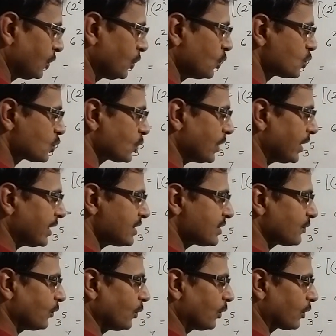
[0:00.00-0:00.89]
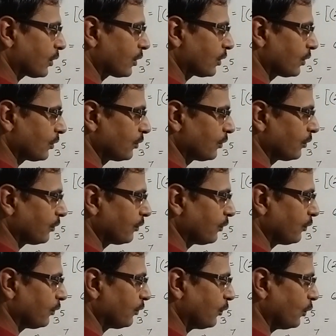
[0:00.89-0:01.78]
2 square is 4,
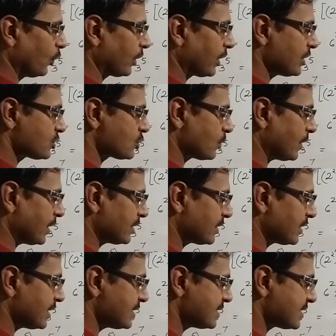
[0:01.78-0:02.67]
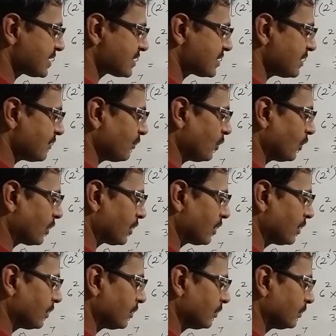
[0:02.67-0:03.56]
4 raised to power 3 is
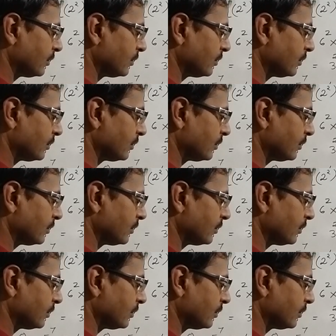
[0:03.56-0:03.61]
64,